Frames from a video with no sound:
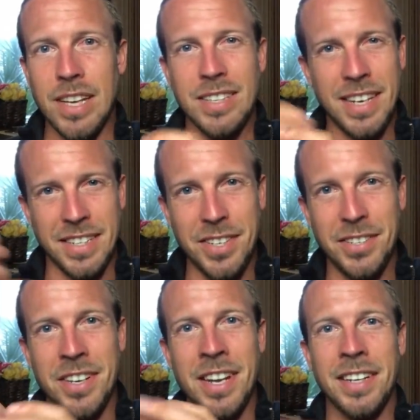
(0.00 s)
is that
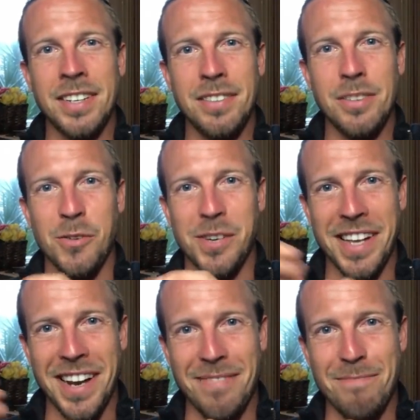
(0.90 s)
disconnected or is
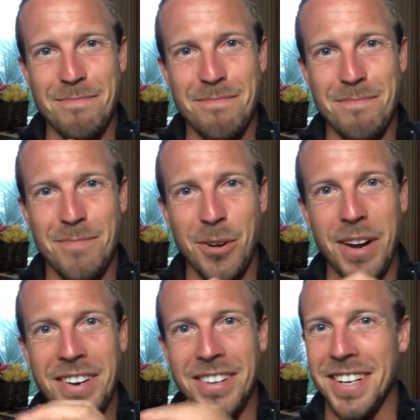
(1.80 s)
that a
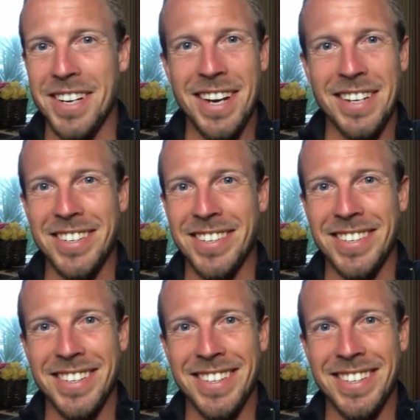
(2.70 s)
greater connection